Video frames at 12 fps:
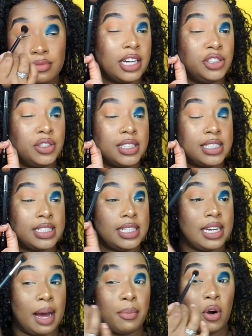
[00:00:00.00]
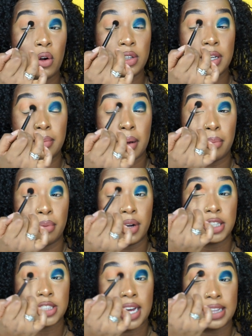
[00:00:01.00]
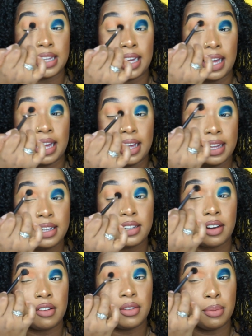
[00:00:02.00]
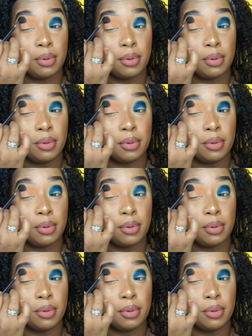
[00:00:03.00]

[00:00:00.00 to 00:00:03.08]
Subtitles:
As you can see, I'm holding my brush at the end of the